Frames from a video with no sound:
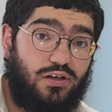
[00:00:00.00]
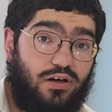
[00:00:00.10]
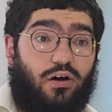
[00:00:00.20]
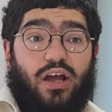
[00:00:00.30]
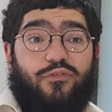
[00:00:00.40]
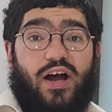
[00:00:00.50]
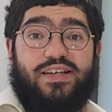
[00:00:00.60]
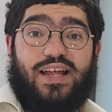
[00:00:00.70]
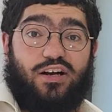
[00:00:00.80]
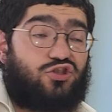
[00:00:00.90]
Okay, fine,
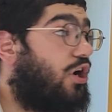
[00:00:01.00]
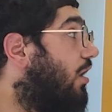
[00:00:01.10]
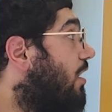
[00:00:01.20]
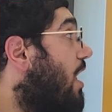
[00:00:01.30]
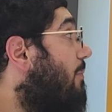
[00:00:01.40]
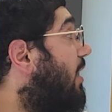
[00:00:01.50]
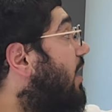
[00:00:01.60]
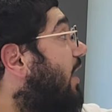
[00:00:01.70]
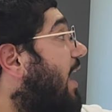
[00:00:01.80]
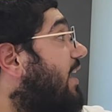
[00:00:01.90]
he's not a shoyl. But
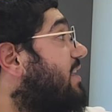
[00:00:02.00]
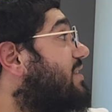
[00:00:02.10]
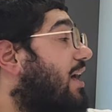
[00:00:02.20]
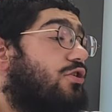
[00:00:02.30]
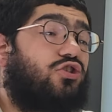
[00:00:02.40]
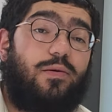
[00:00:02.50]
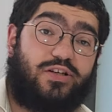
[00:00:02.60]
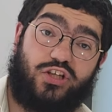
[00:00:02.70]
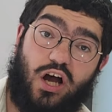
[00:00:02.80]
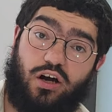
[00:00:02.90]
again, he's not a shemer
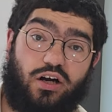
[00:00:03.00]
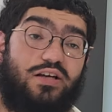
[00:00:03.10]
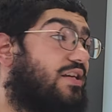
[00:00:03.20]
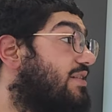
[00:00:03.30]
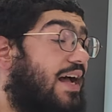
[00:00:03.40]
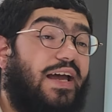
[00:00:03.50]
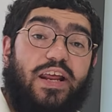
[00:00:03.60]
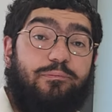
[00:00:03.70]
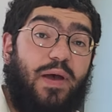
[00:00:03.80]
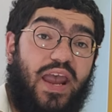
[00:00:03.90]
sachar because he's not
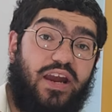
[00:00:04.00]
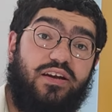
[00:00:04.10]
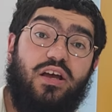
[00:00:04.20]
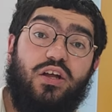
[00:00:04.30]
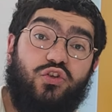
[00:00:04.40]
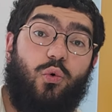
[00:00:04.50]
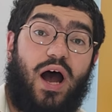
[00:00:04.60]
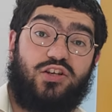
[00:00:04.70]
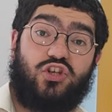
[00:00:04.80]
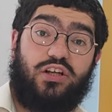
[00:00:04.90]
getting paid to
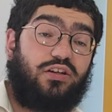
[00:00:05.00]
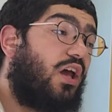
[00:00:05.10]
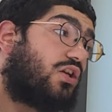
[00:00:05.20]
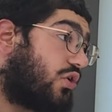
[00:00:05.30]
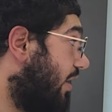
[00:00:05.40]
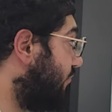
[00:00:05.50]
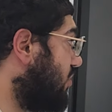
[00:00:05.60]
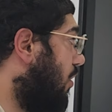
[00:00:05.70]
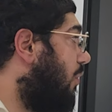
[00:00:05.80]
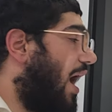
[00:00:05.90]
watch it. So if
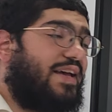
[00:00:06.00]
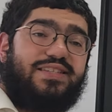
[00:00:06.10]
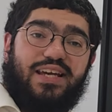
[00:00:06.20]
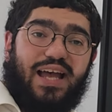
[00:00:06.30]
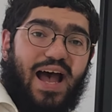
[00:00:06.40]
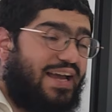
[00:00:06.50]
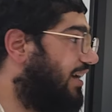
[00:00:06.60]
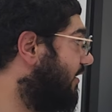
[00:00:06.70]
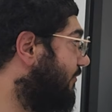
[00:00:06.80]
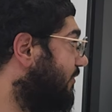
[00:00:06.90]
so, why is he
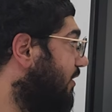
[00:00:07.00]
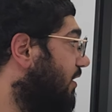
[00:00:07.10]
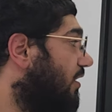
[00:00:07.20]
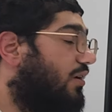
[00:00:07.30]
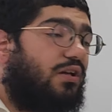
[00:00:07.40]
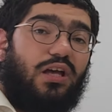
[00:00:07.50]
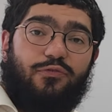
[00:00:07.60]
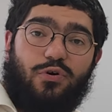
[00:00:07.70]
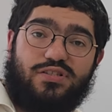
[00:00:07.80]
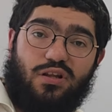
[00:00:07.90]
chayiv if
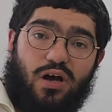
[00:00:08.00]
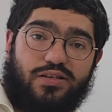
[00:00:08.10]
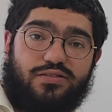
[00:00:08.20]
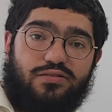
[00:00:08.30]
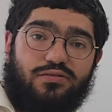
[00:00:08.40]
it was lost?